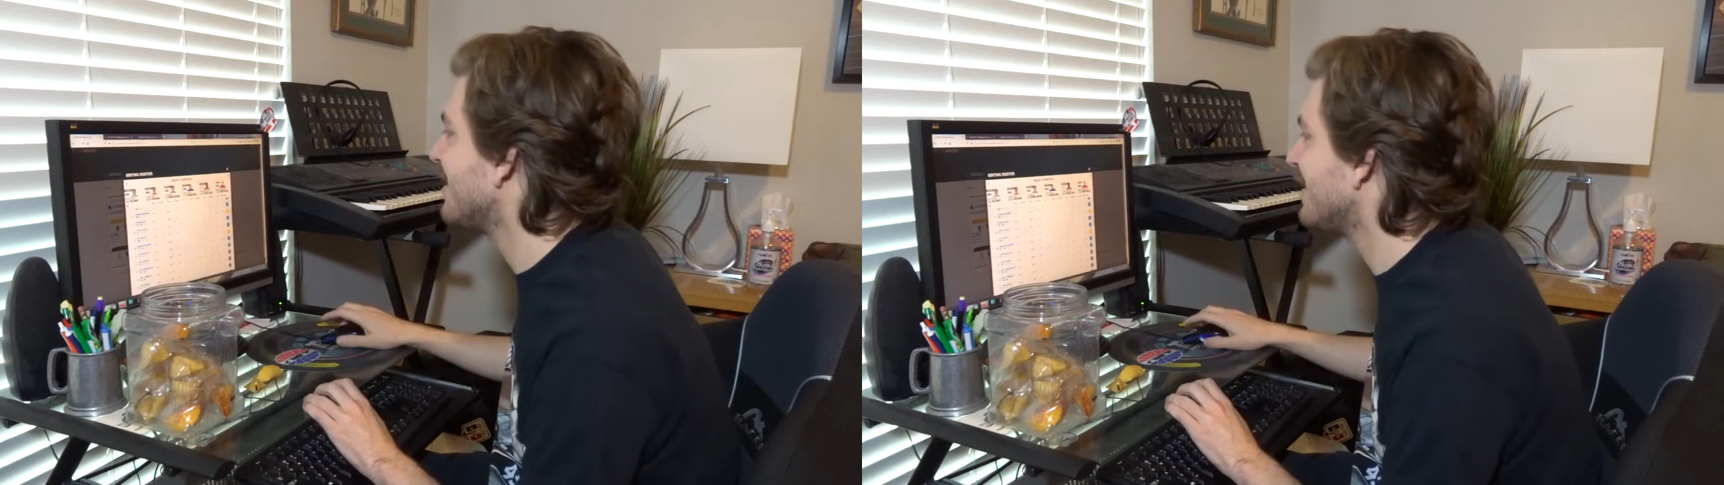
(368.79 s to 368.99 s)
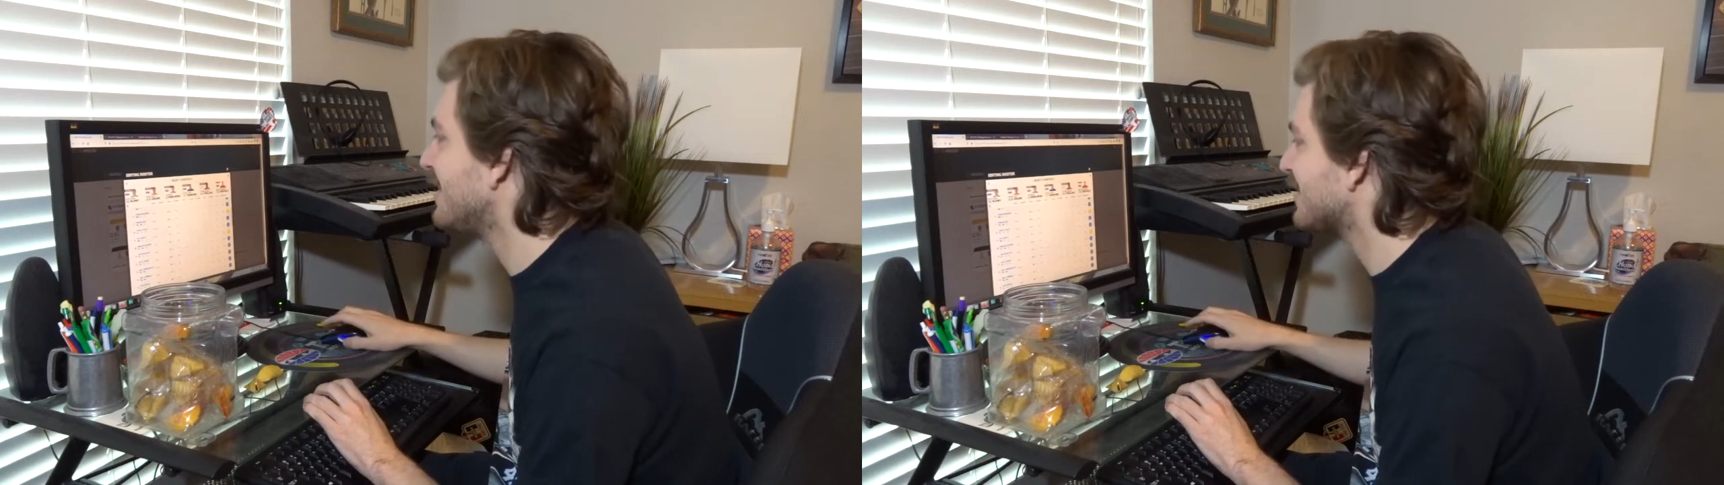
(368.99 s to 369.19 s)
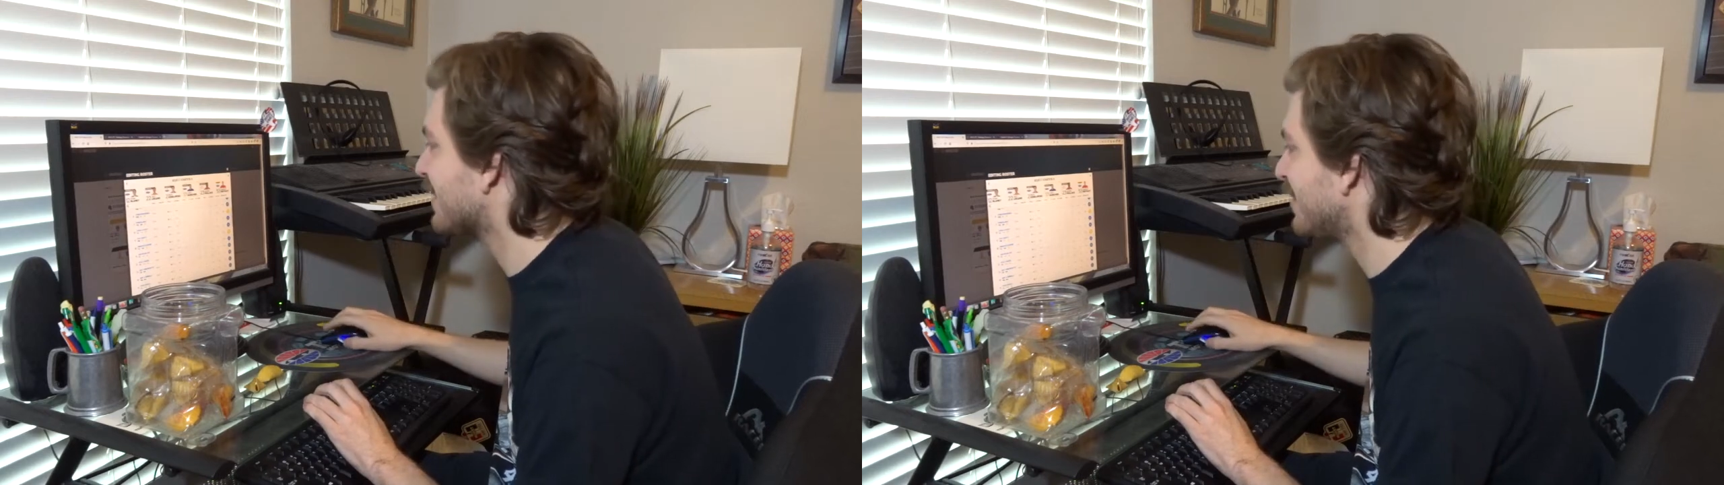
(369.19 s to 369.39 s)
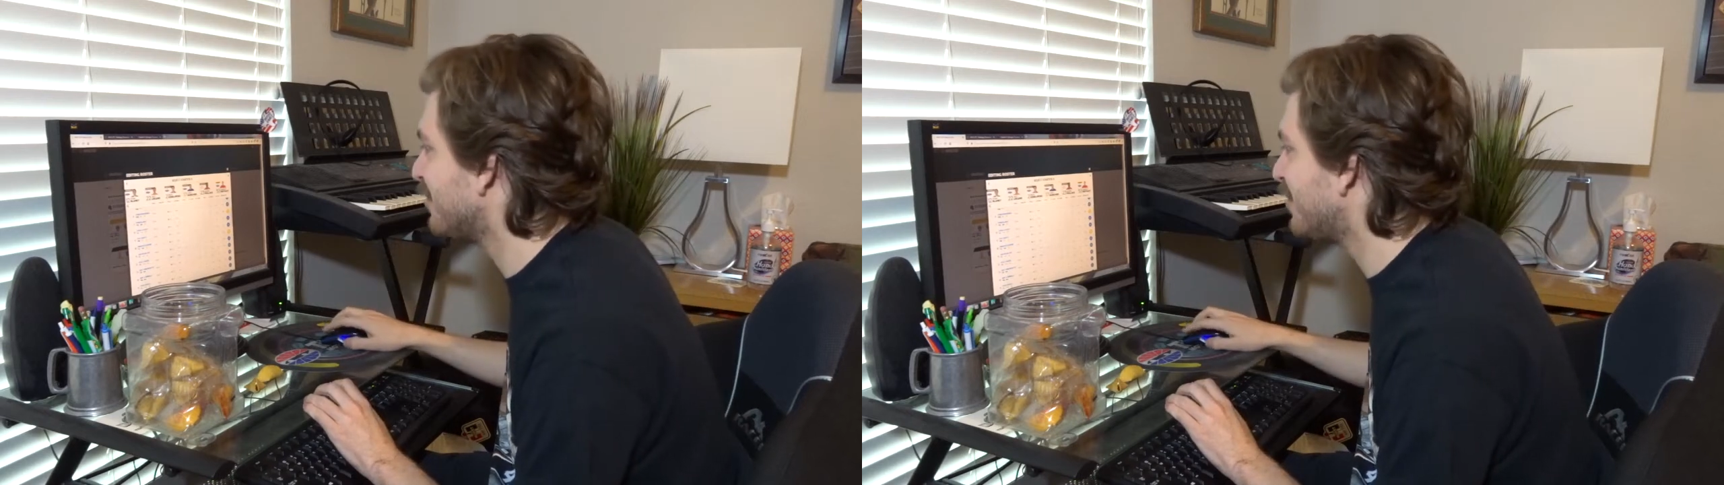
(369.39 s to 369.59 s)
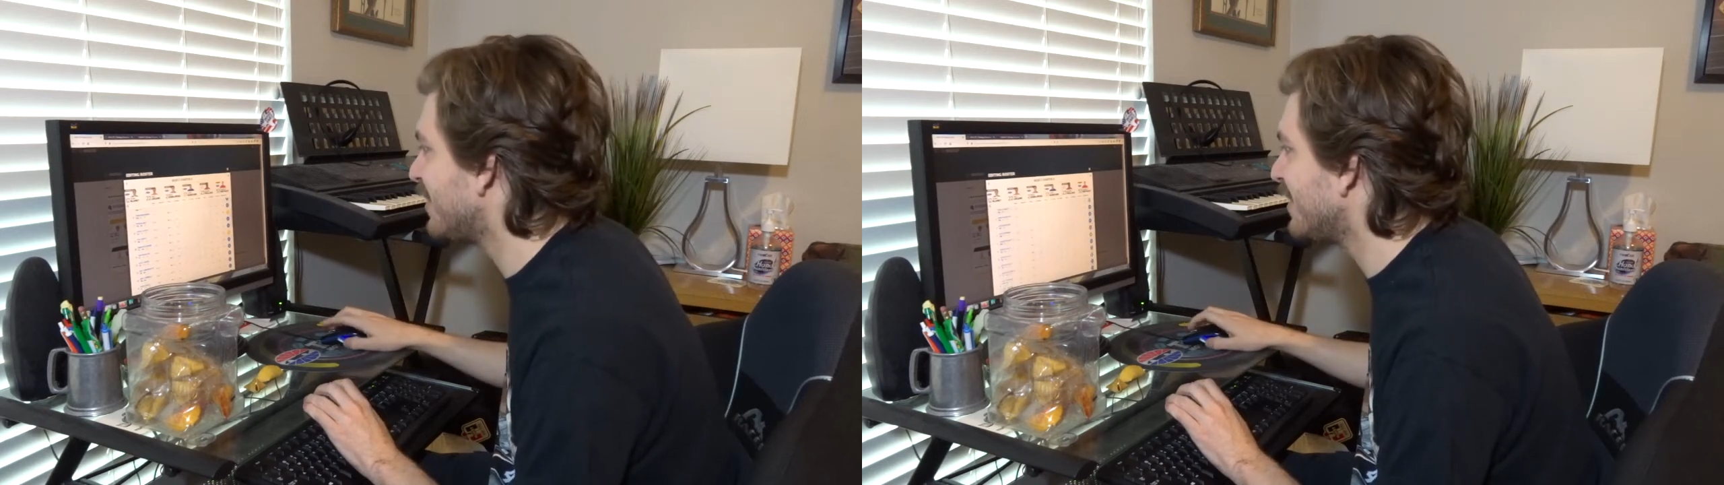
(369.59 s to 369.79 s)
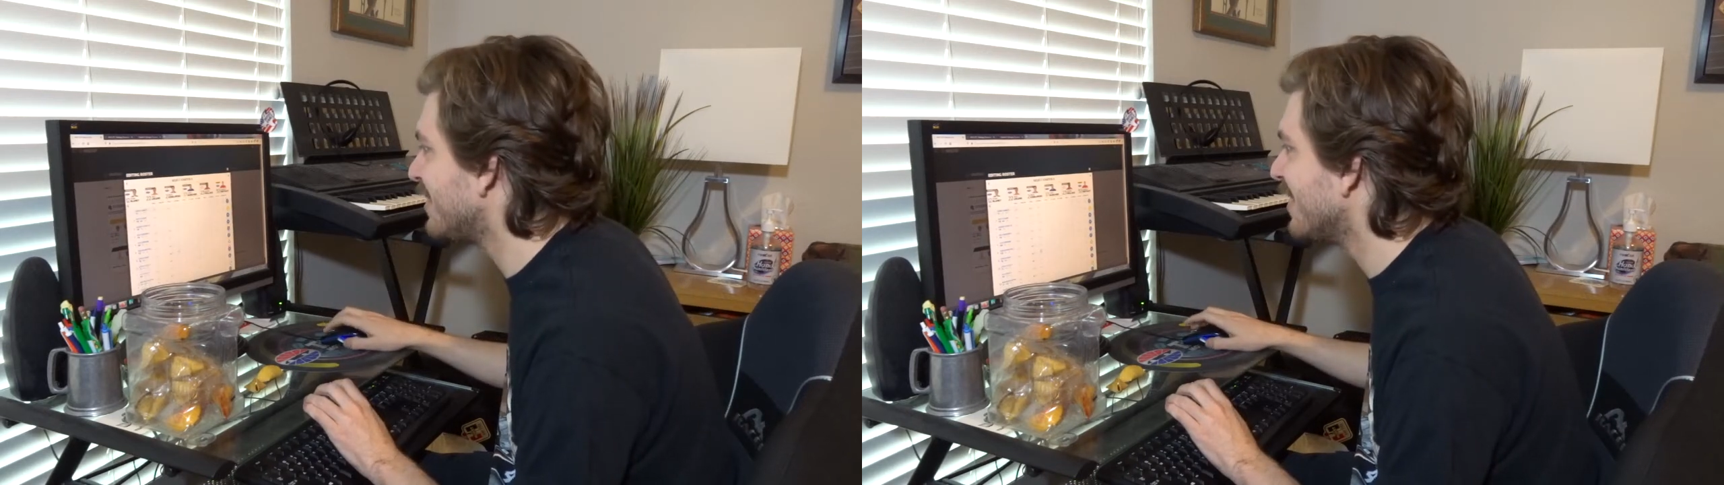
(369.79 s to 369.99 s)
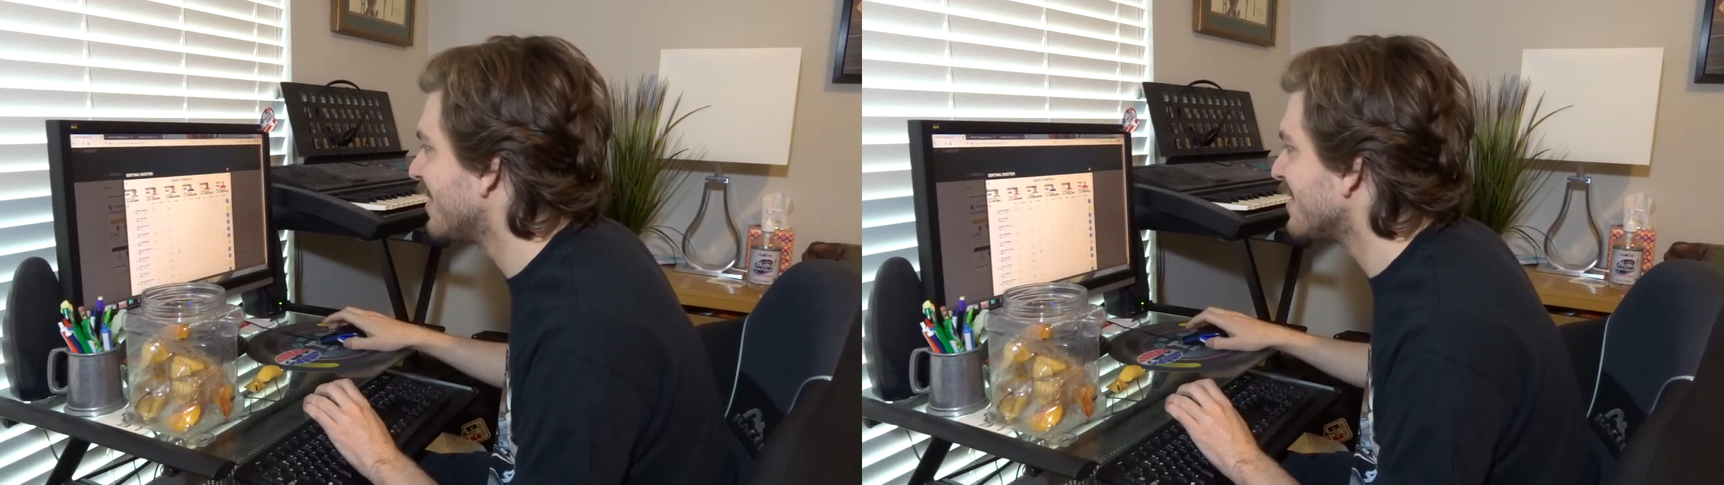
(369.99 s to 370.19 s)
it's gonna be